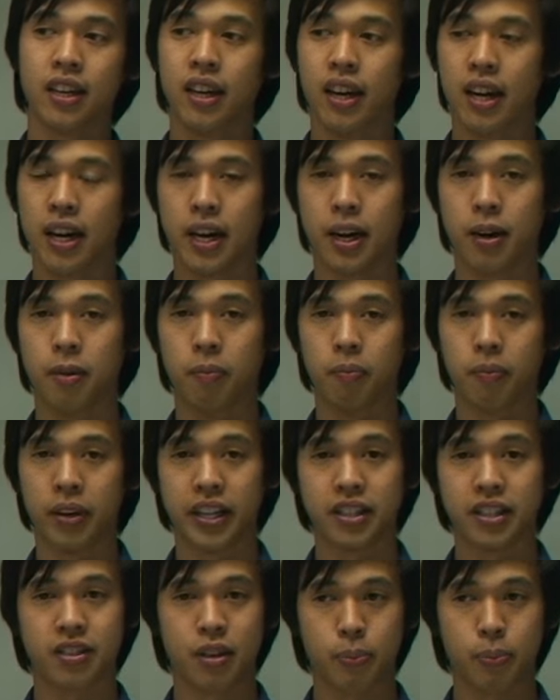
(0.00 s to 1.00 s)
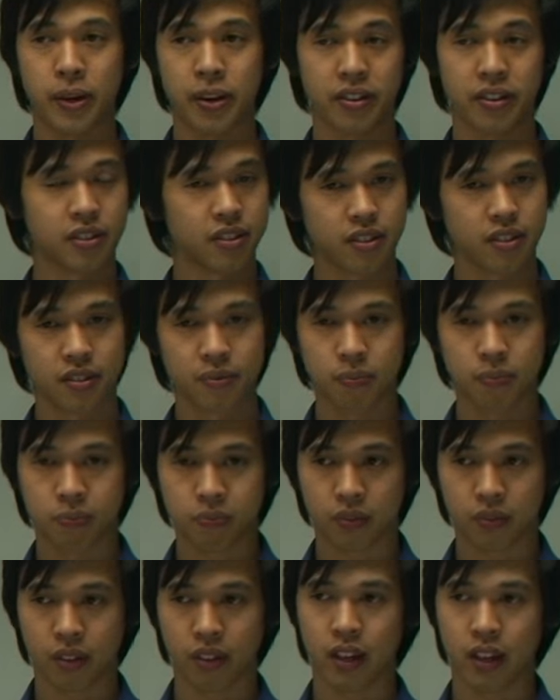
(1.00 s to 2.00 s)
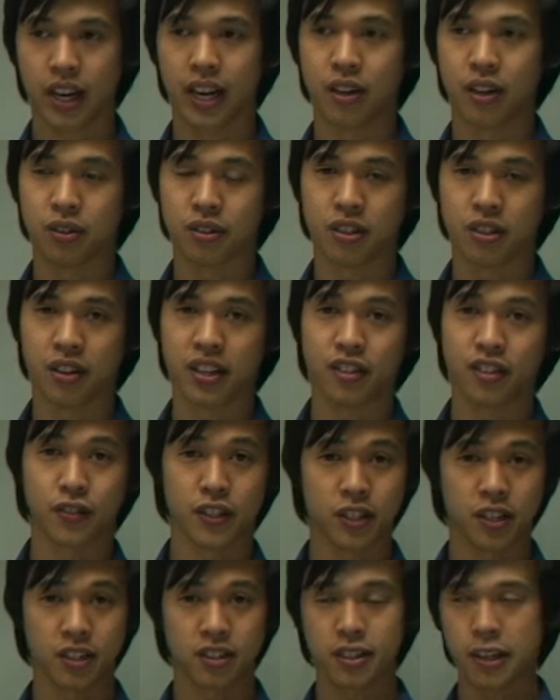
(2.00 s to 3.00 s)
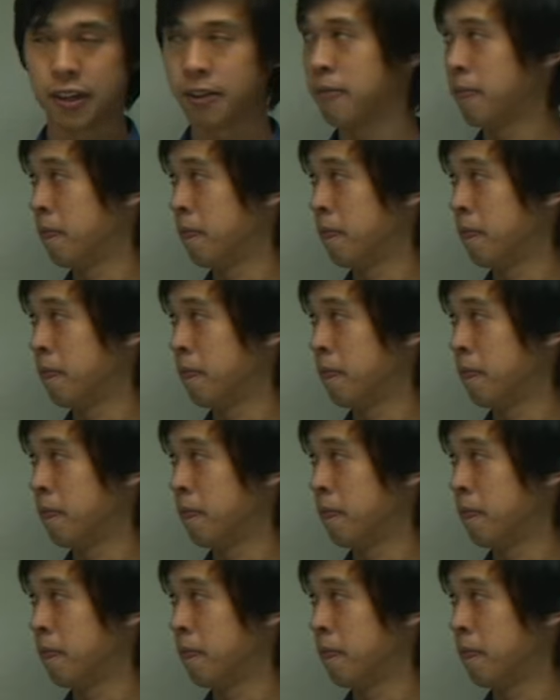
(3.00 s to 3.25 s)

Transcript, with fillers: um, its appearance, and also its viscosity.